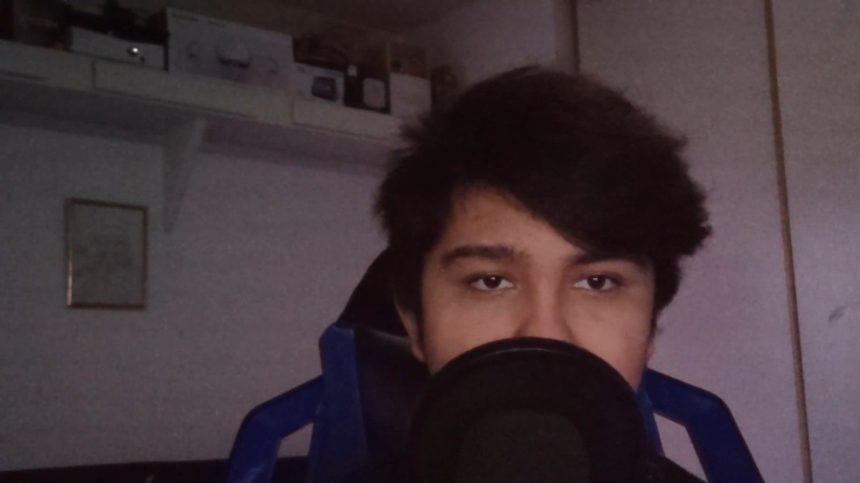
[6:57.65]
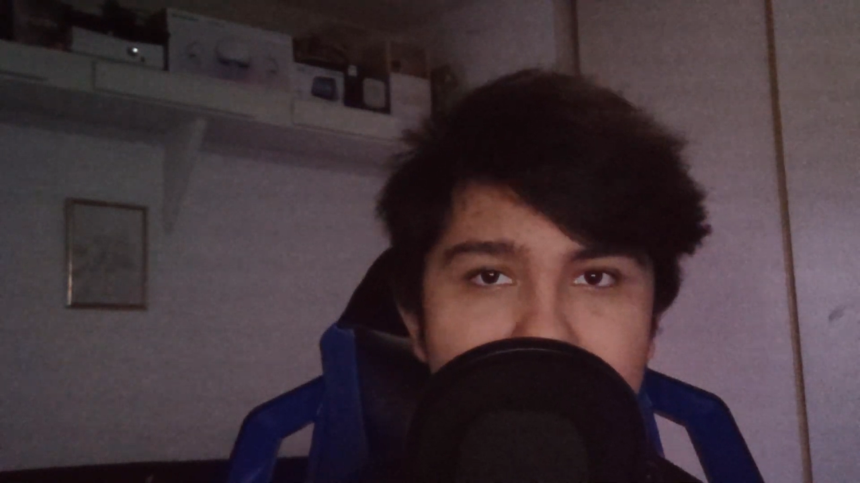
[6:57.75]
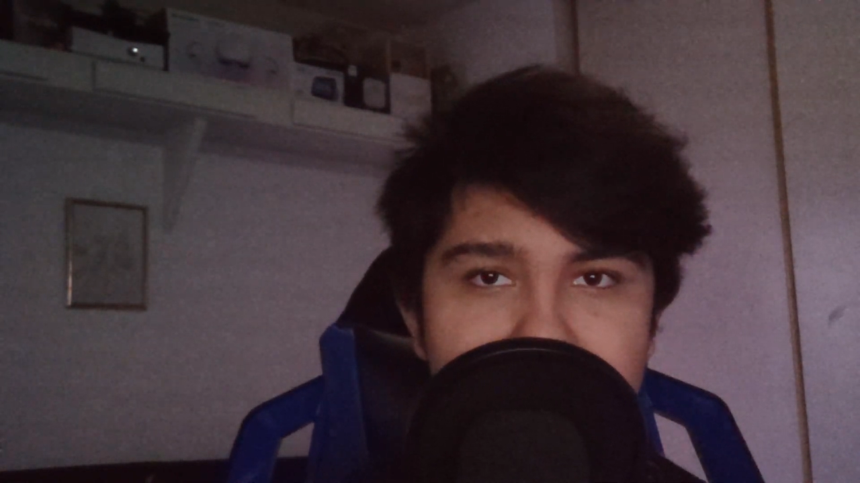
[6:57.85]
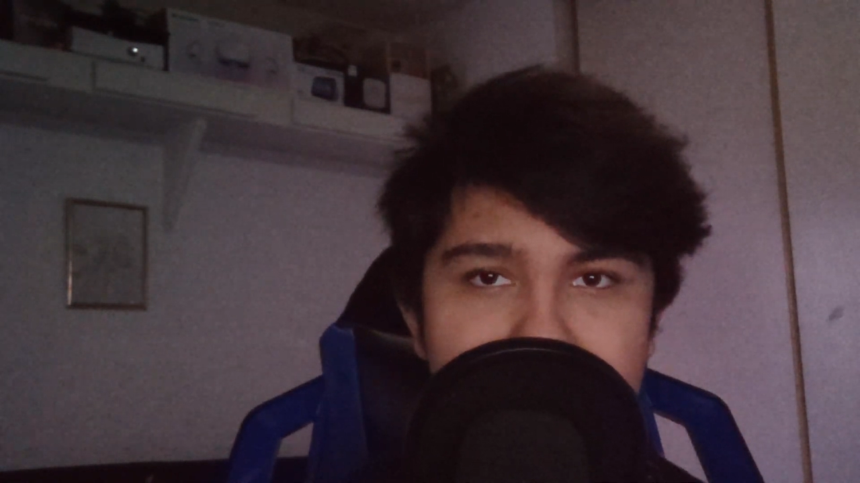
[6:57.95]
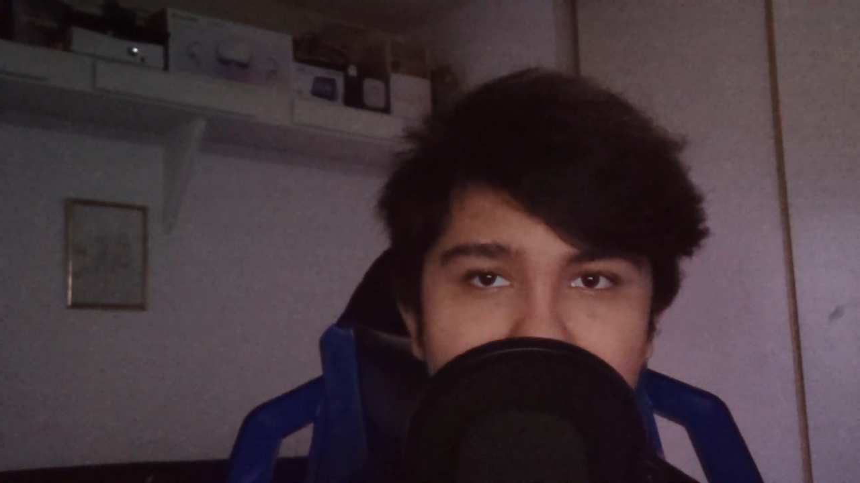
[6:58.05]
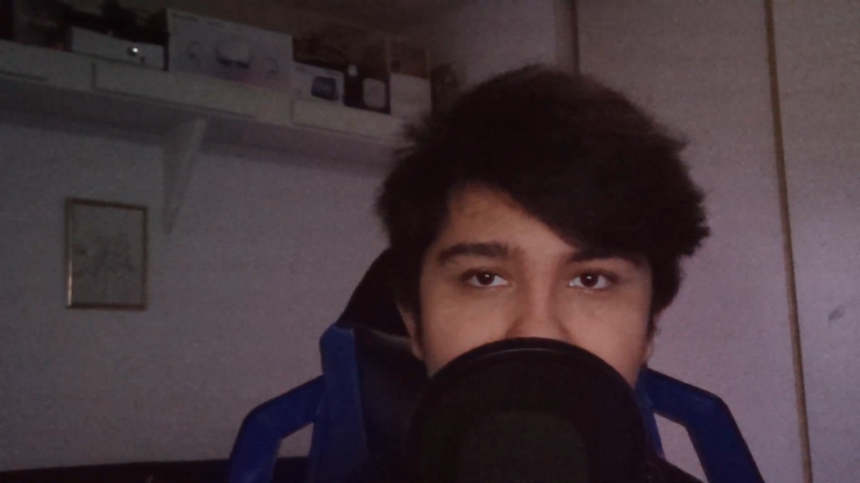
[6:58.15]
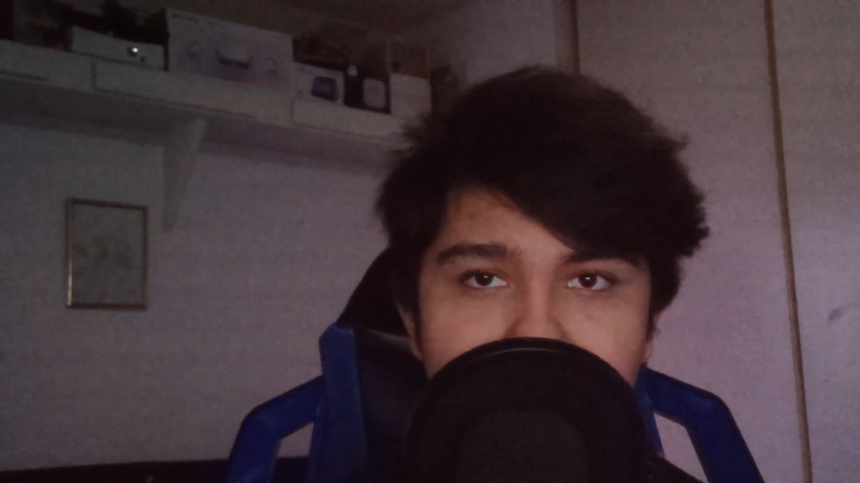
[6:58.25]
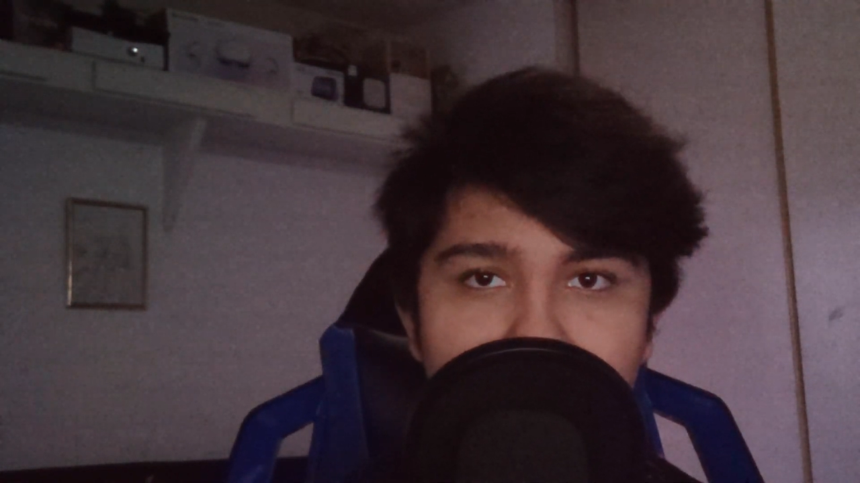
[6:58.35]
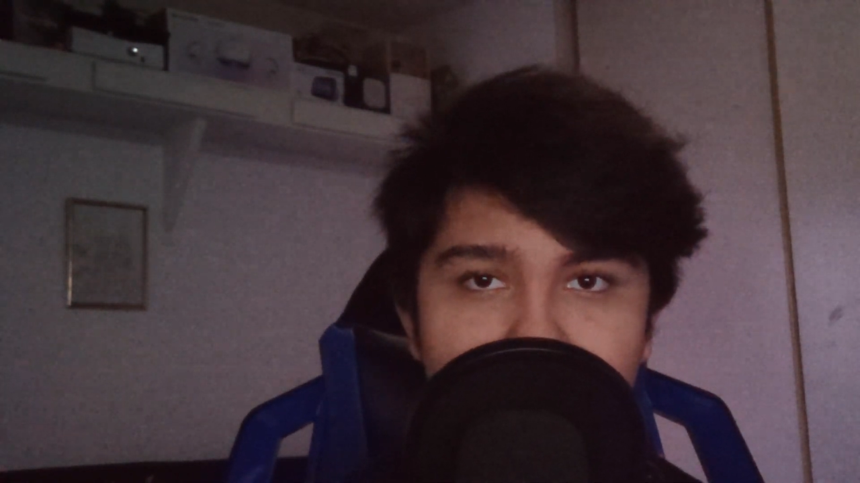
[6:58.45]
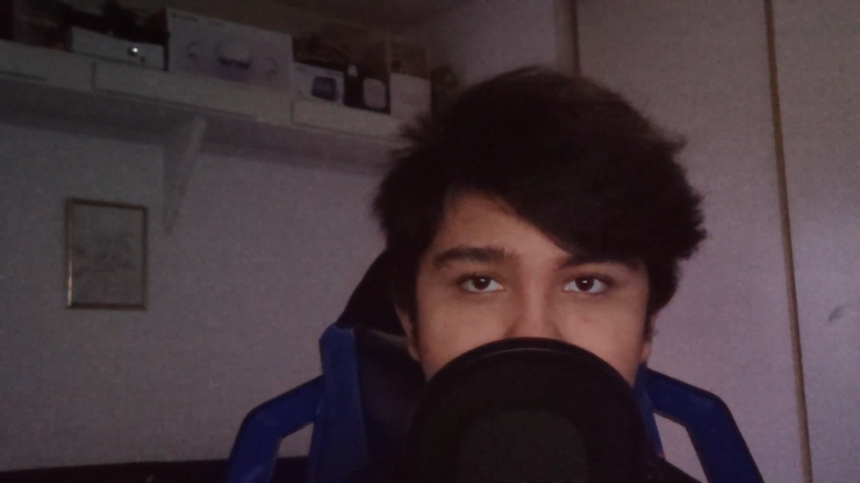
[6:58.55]
at
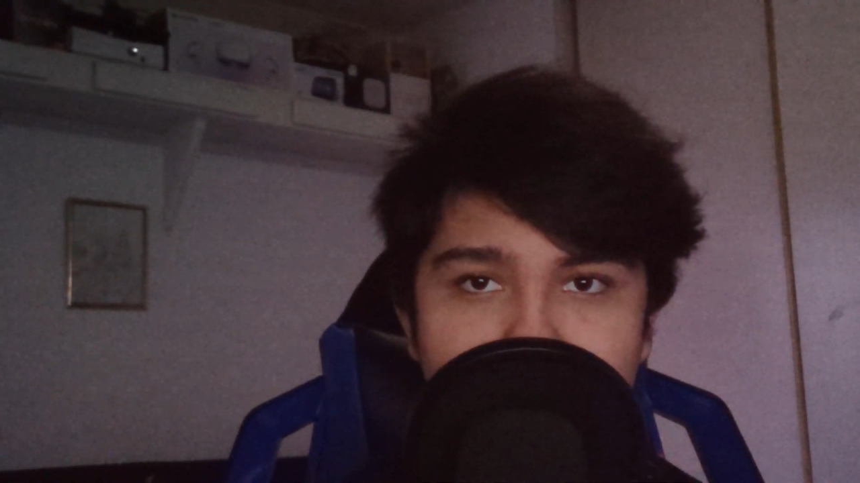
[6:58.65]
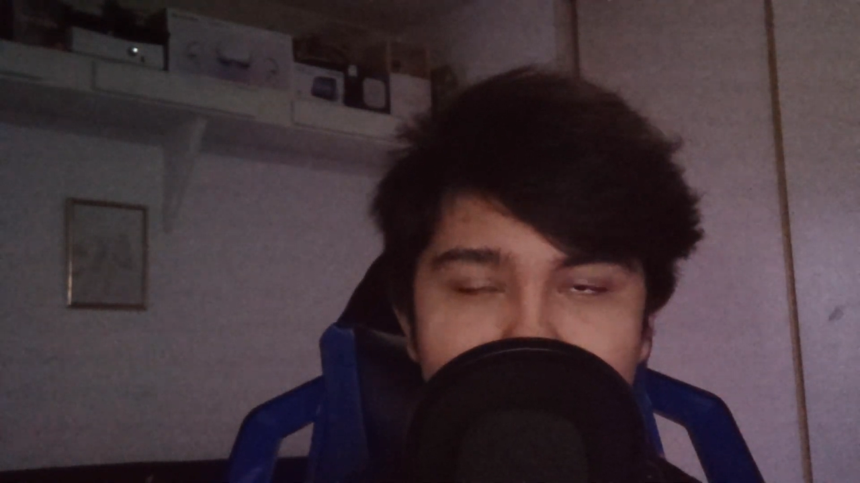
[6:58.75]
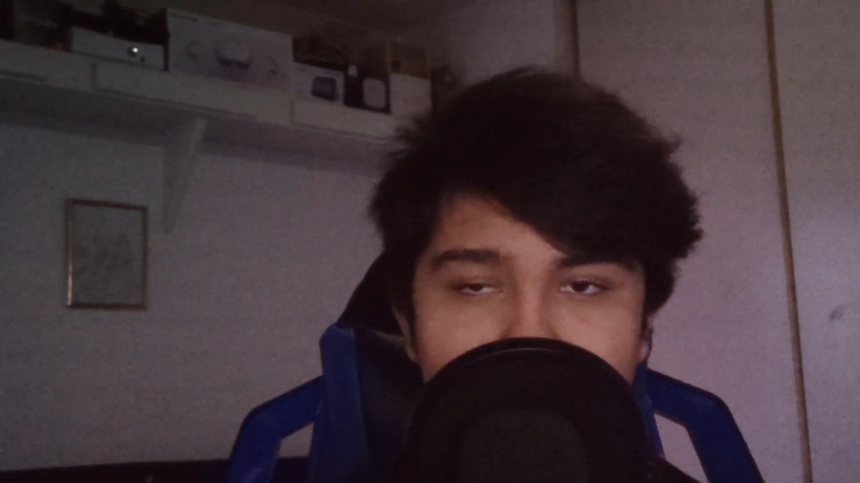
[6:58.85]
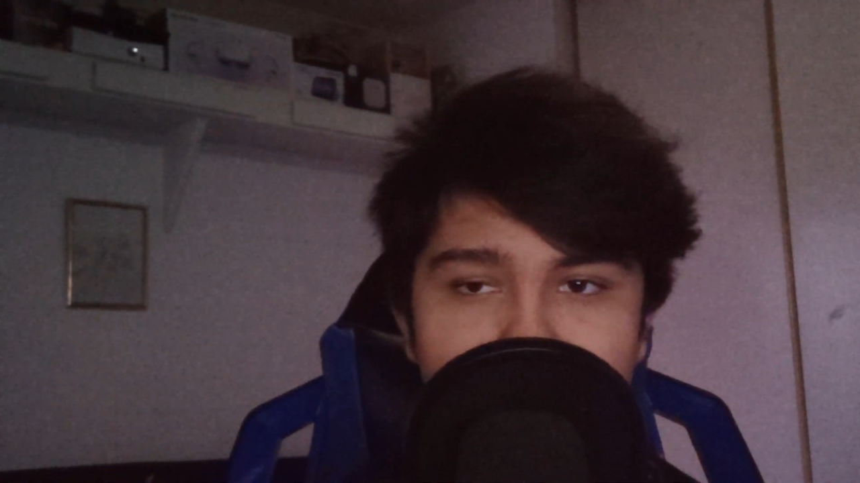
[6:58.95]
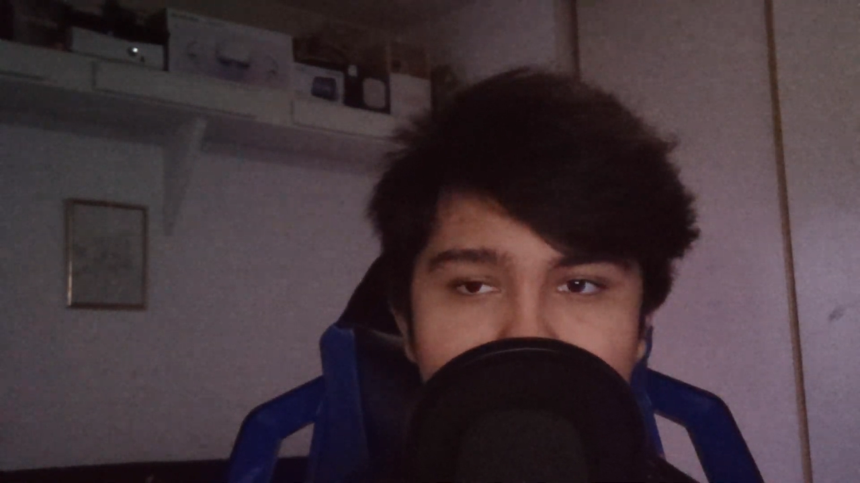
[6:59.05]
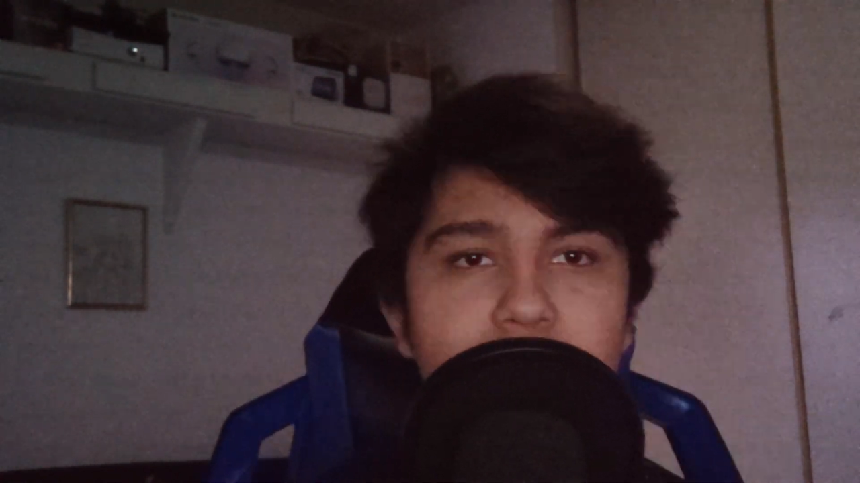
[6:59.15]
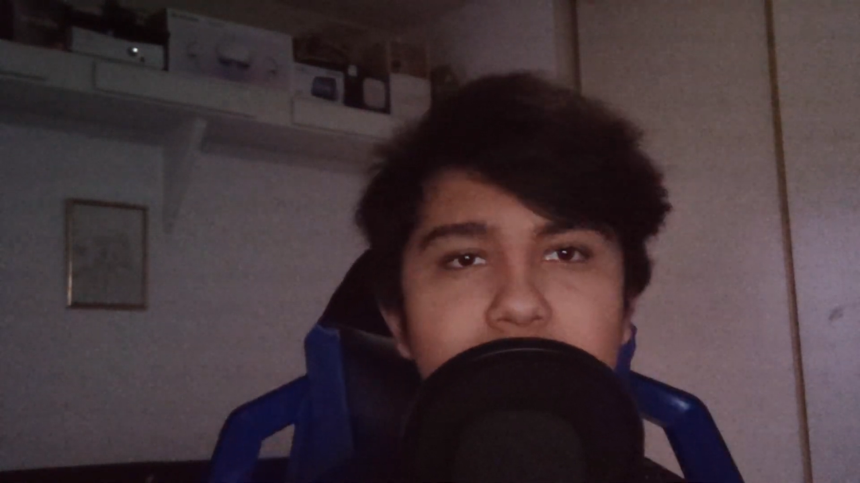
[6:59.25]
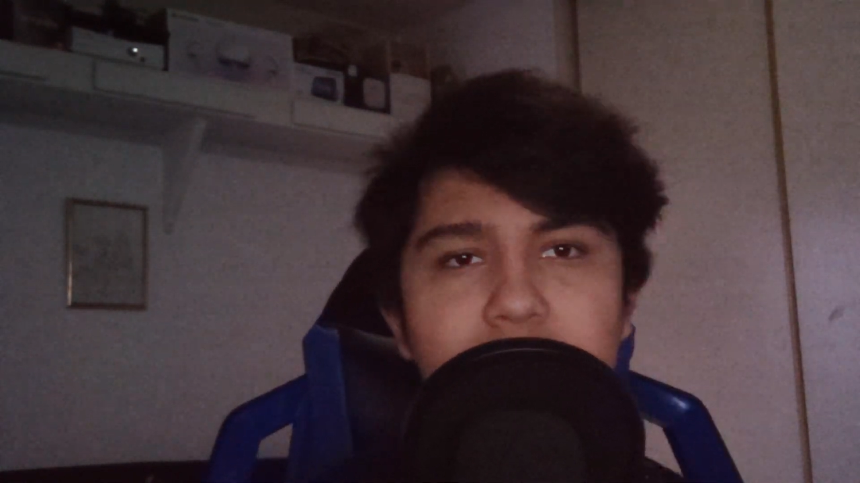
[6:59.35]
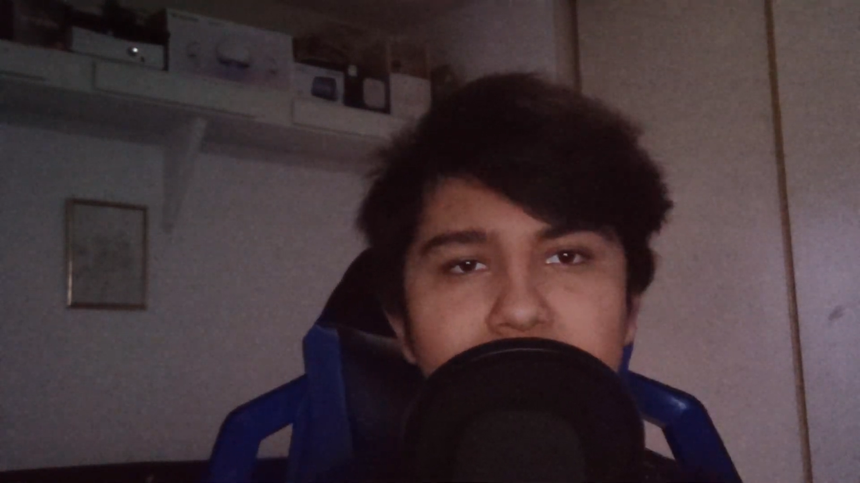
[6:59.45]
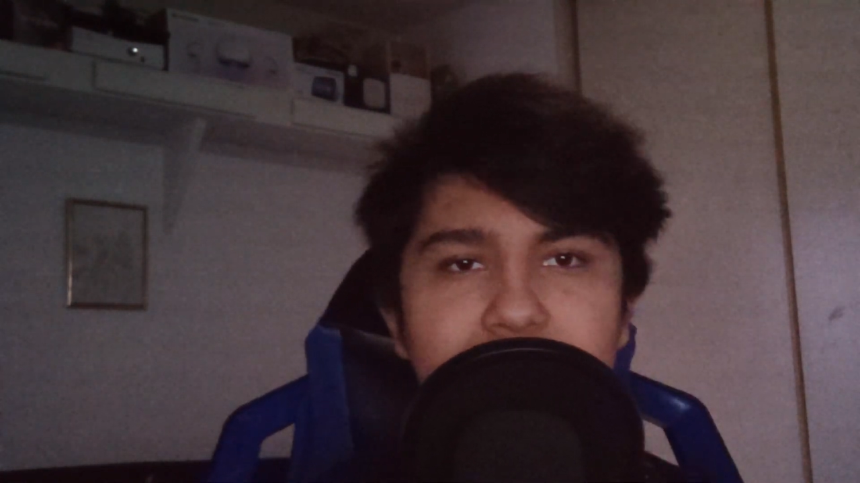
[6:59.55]
$70. And I
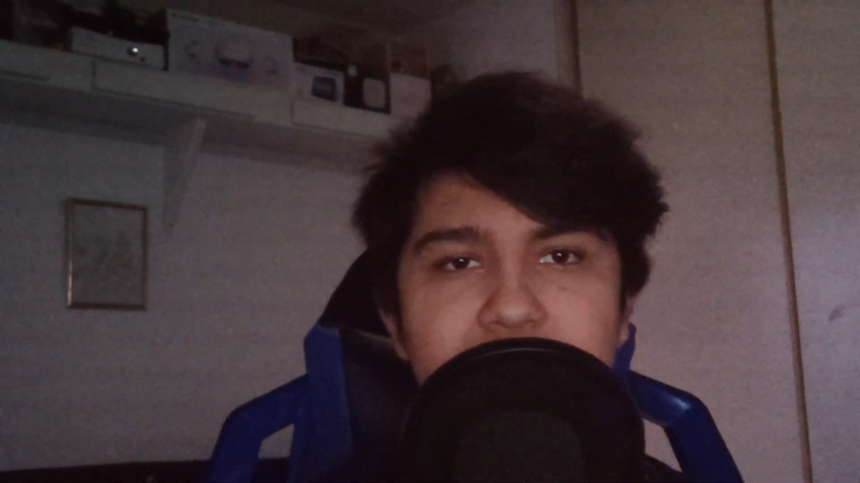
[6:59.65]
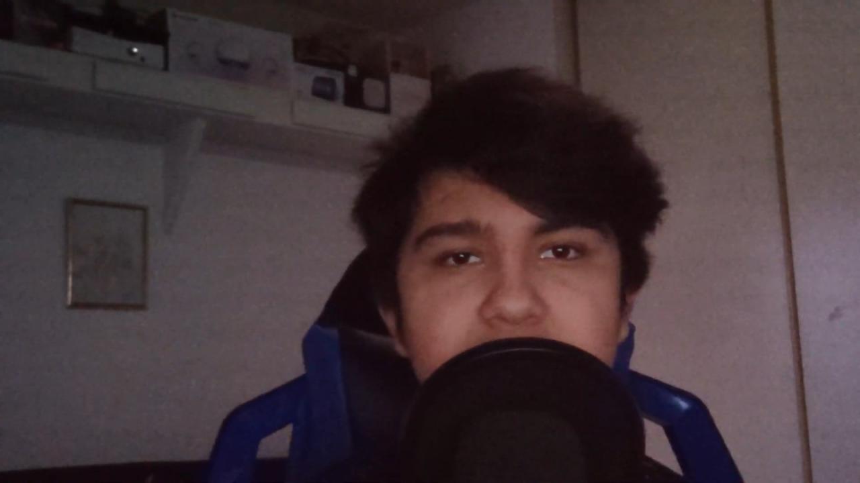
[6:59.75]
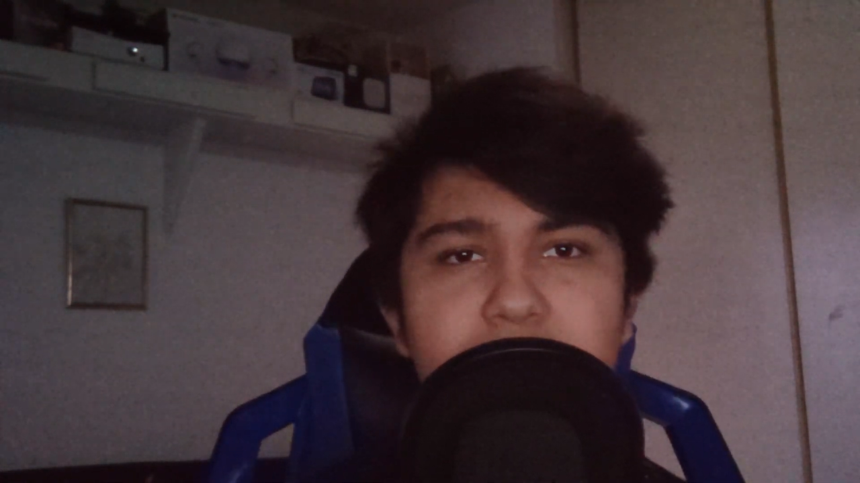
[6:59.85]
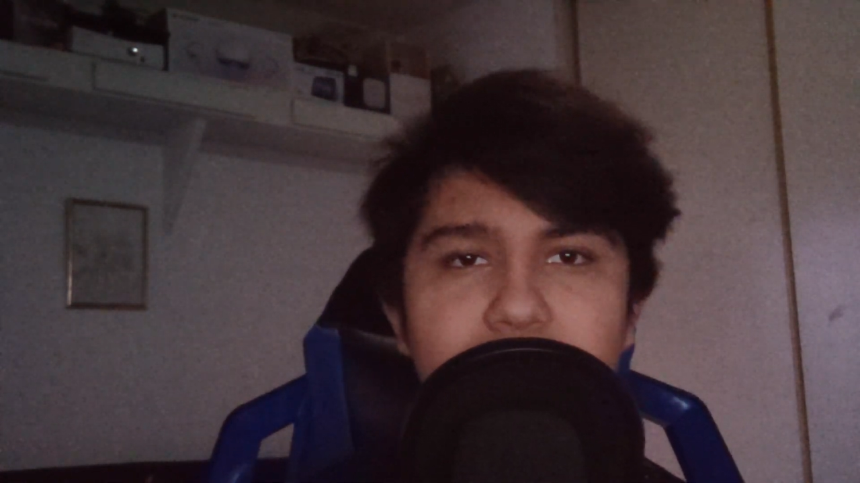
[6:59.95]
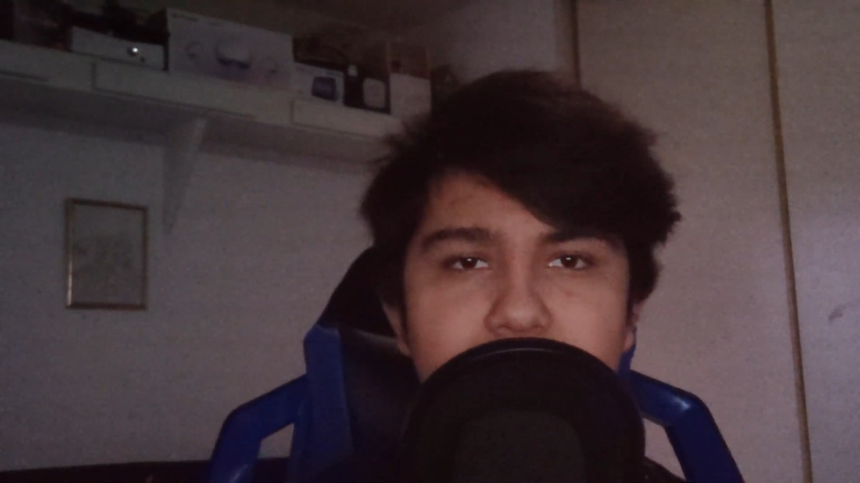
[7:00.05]
think that just about